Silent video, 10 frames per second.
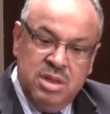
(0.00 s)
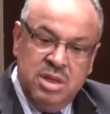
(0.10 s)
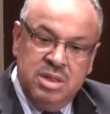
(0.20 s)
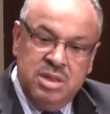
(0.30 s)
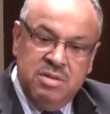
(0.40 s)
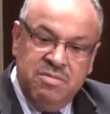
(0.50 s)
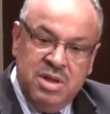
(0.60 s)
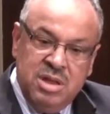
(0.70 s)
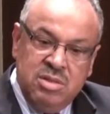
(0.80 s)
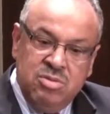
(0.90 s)
And in
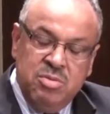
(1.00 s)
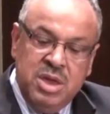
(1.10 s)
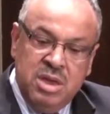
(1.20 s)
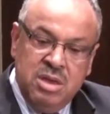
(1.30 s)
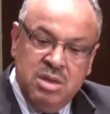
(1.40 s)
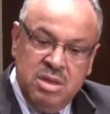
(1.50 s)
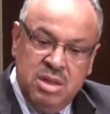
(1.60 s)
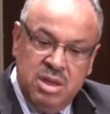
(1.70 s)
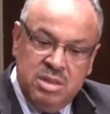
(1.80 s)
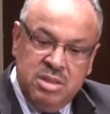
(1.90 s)
fact, to make
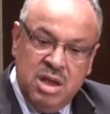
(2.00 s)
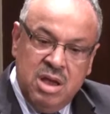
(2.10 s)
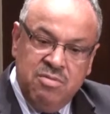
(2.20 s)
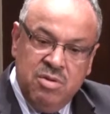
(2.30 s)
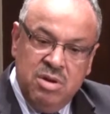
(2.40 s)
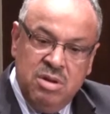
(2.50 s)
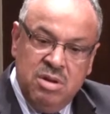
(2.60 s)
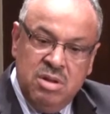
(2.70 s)
a Takaful